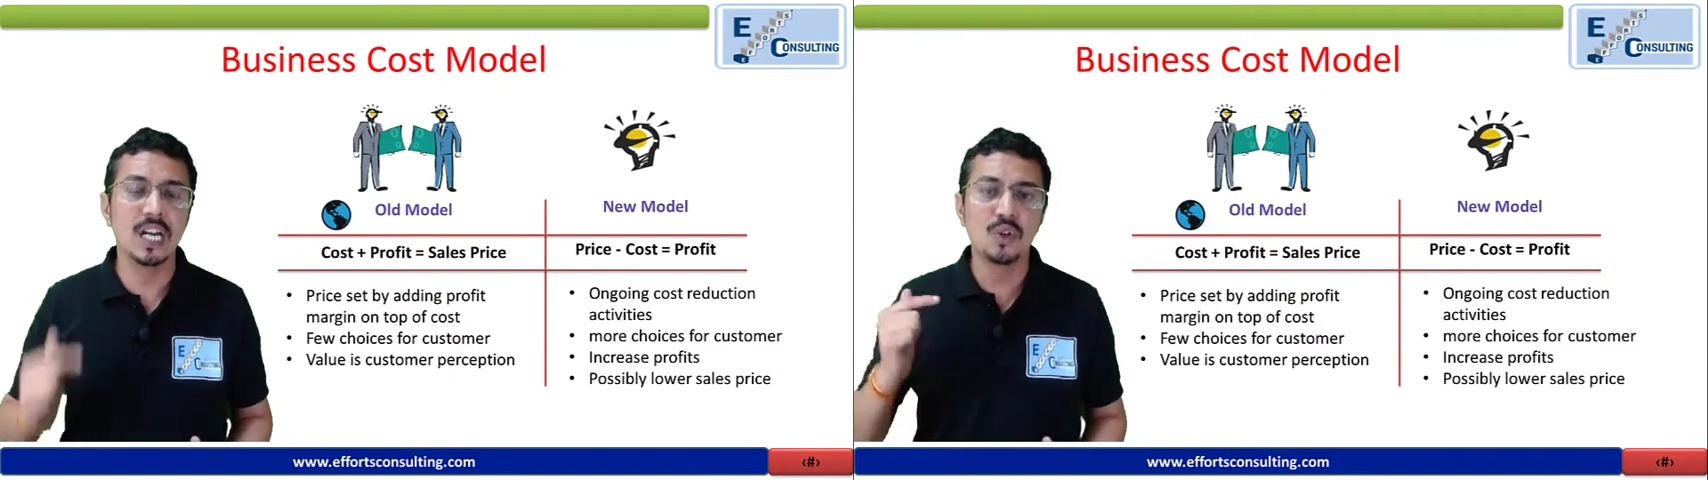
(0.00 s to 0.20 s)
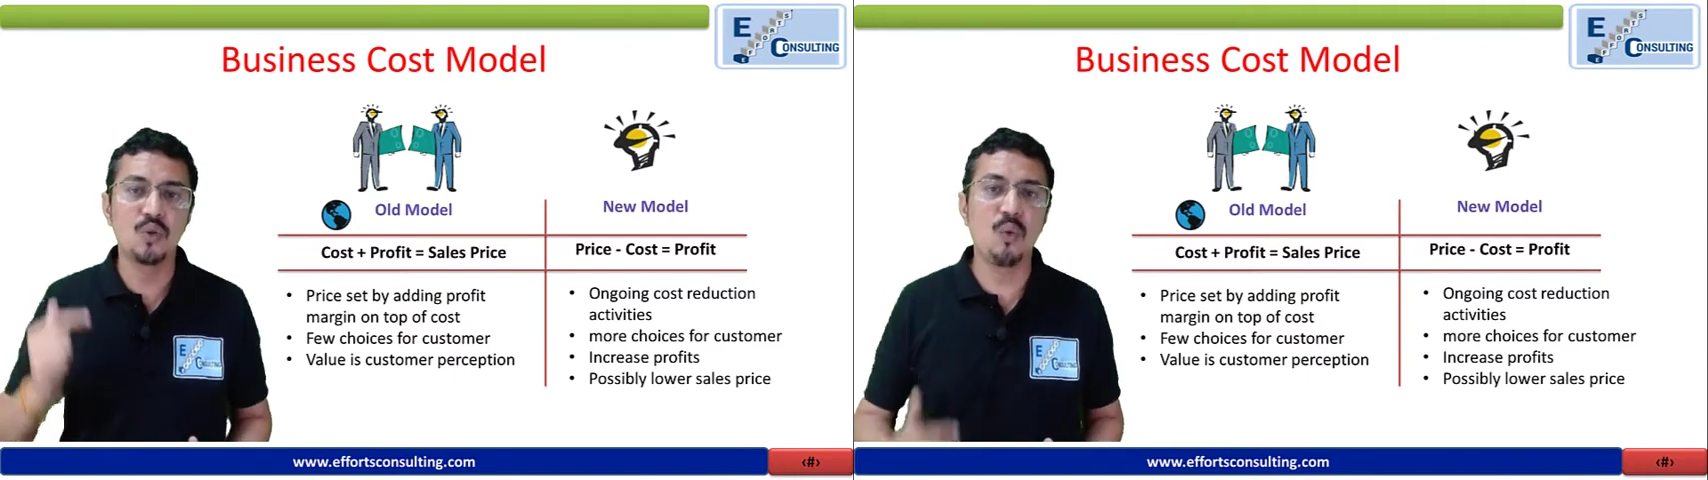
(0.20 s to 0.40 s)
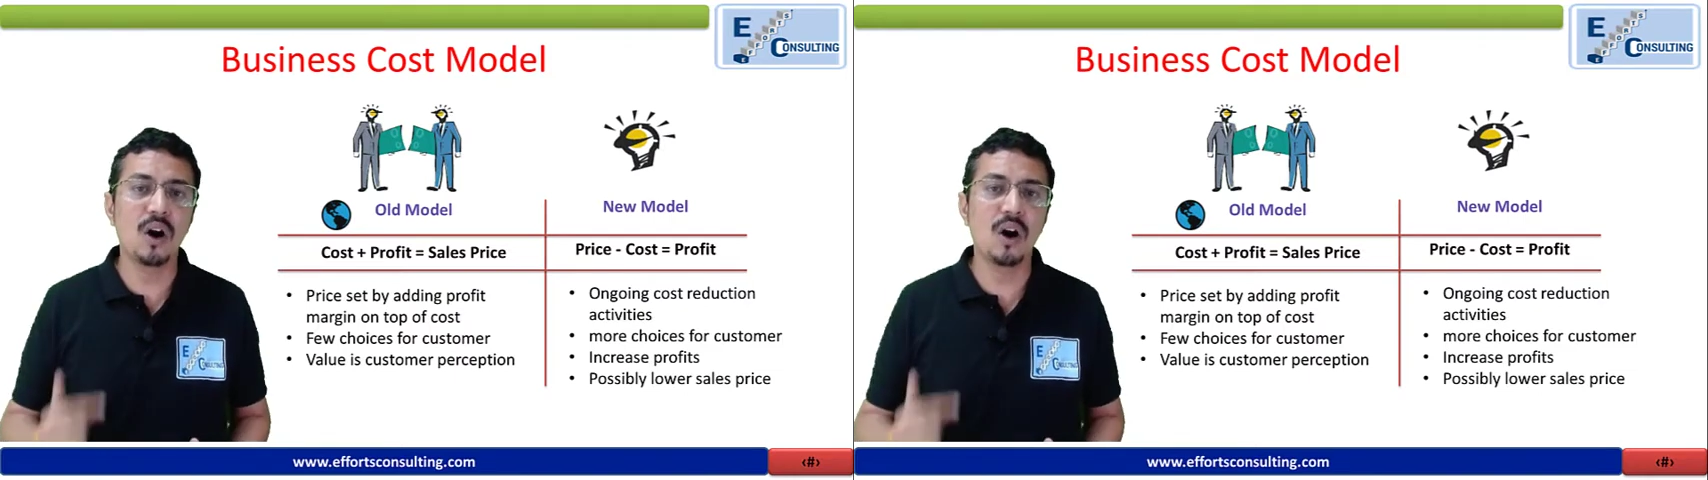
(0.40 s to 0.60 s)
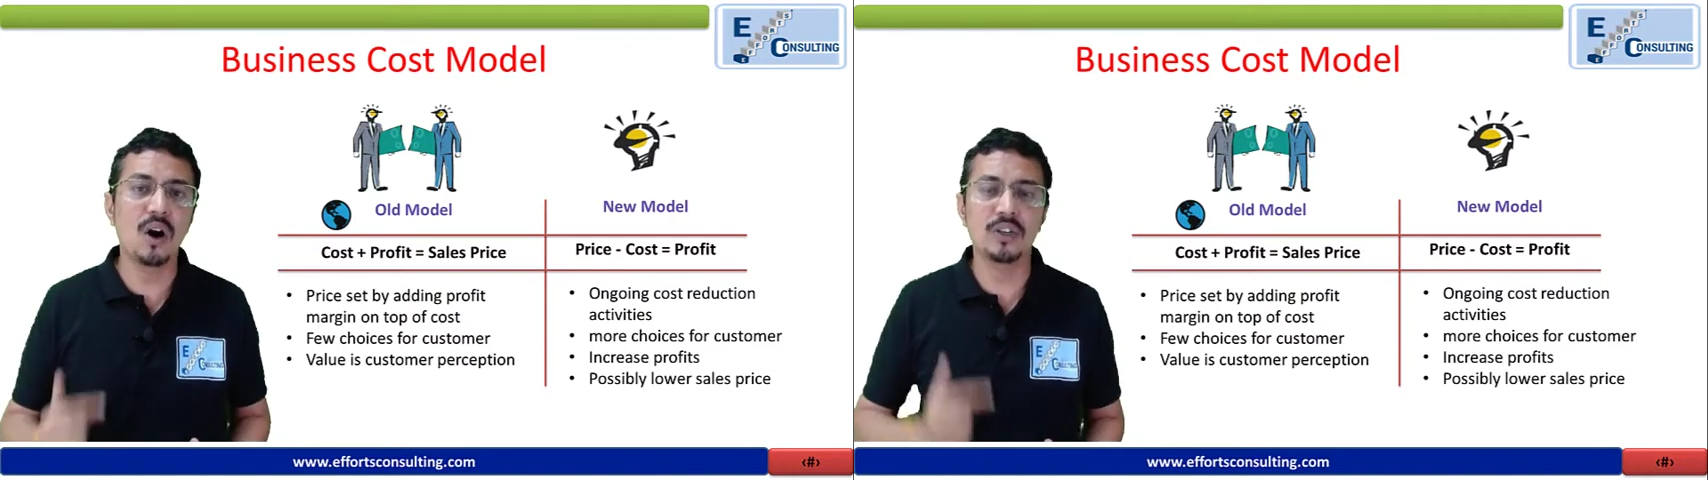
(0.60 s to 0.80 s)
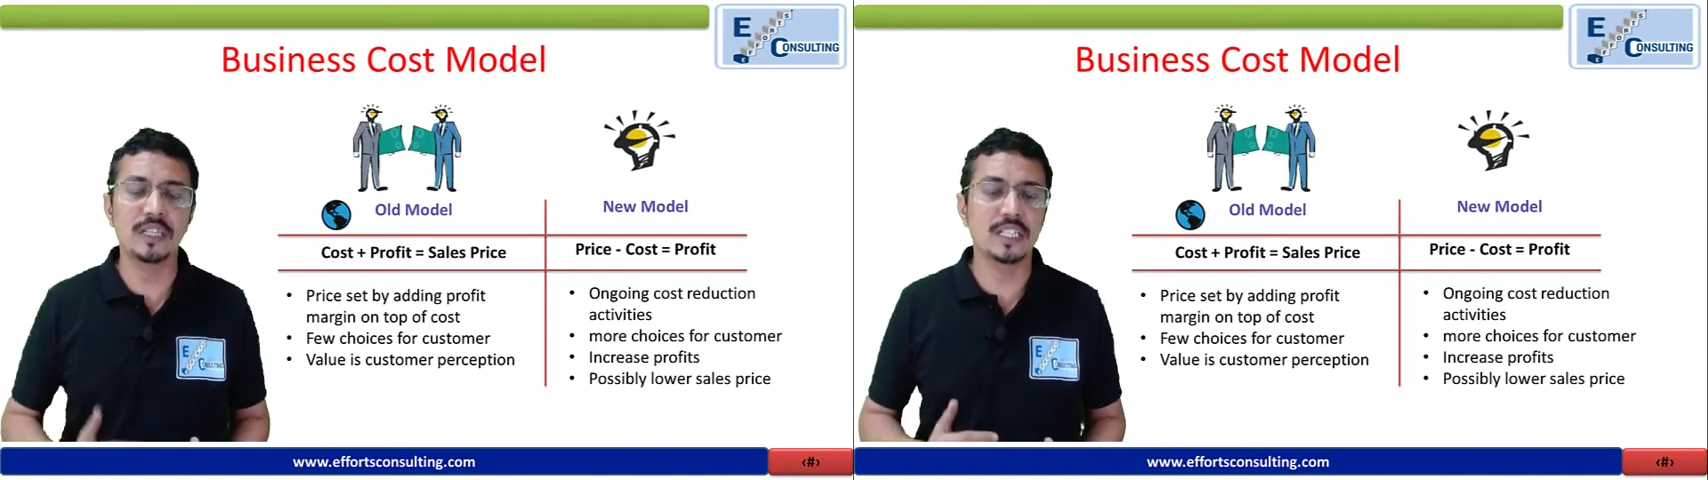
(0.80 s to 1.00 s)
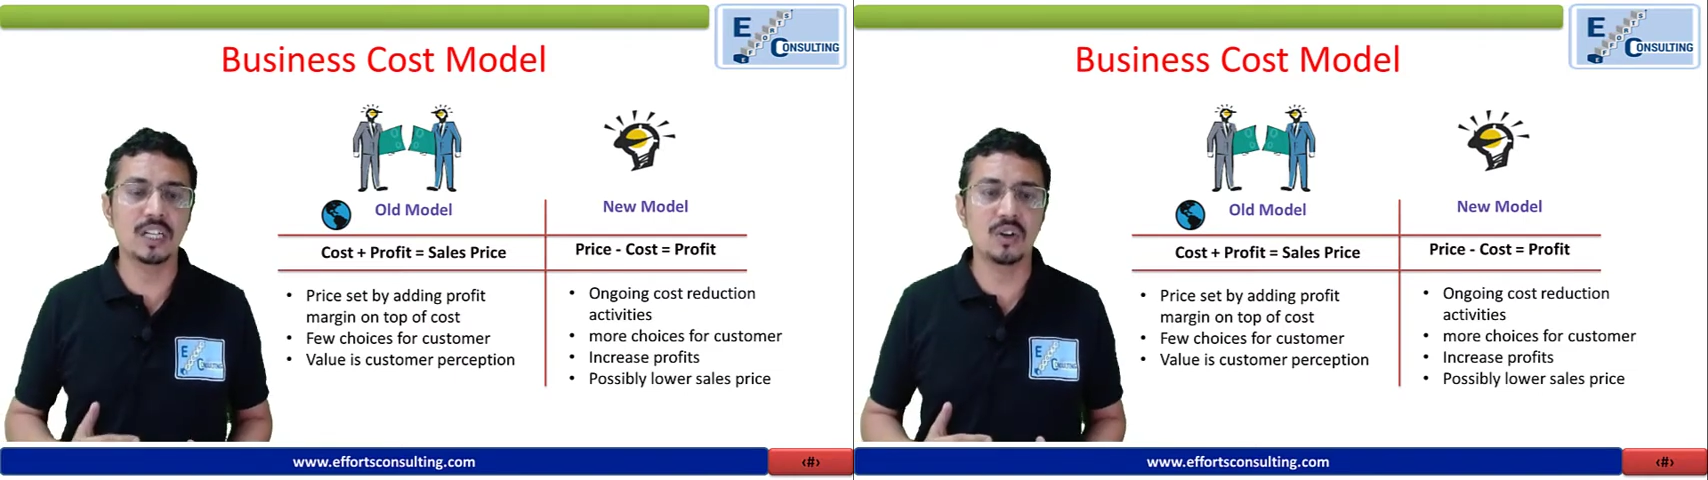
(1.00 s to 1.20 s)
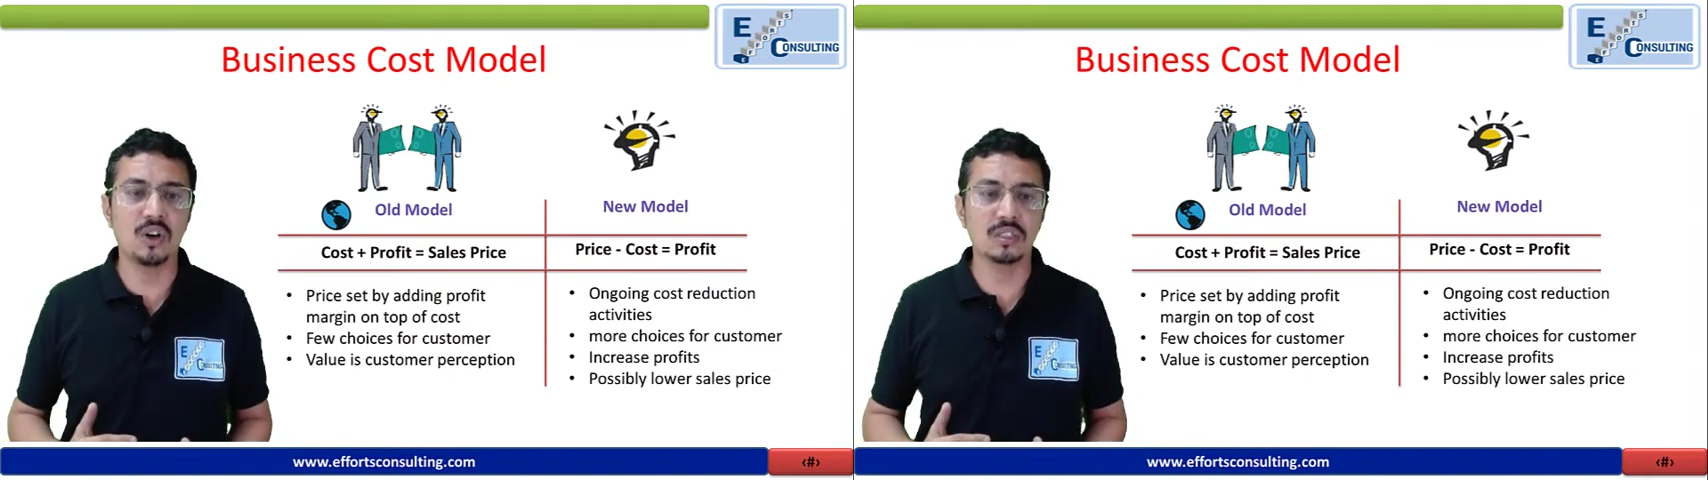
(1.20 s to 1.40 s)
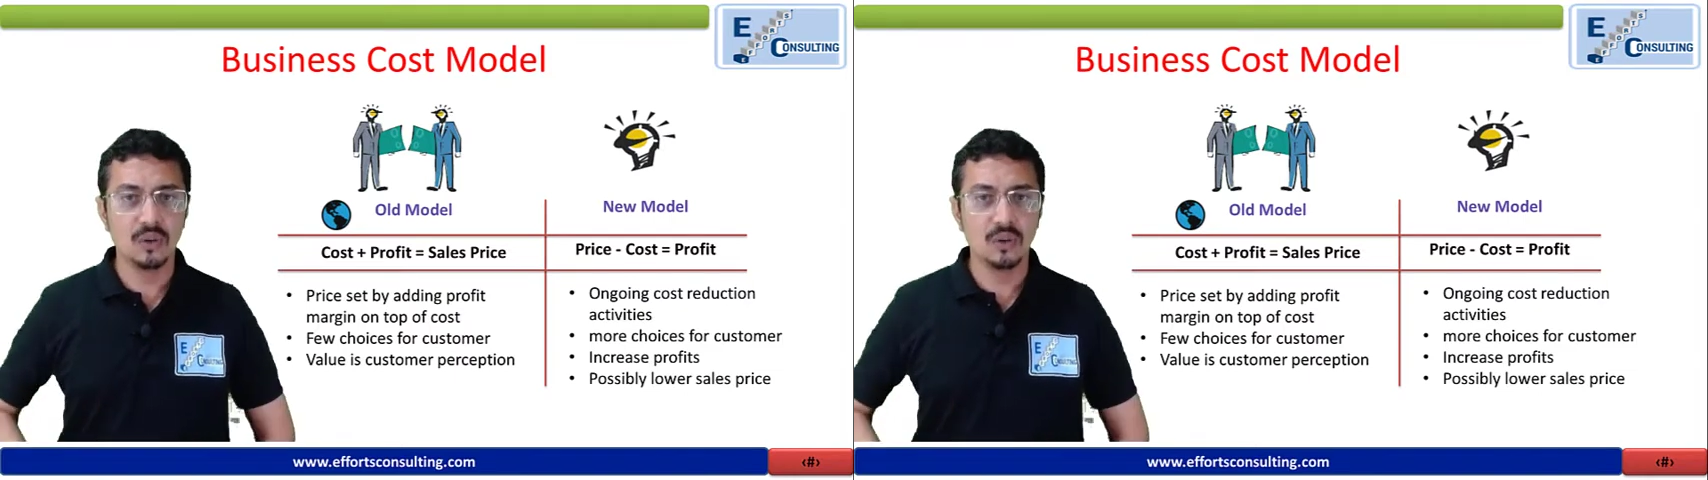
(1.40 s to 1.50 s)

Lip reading: to work on internal cost.